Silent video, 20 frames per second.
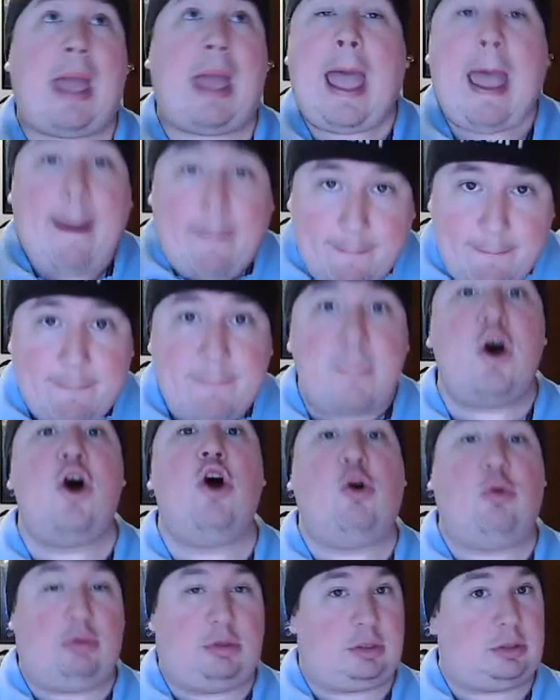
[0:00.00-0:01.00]
at
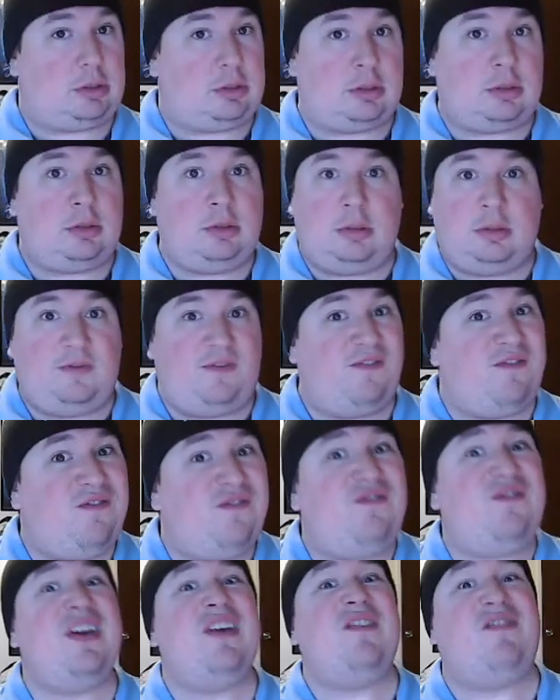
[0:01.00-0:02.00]
most
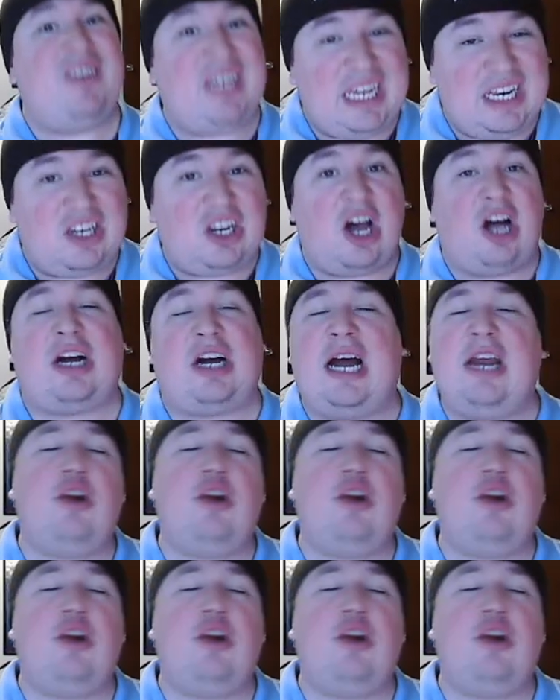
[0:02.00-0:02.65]
fifty dollars.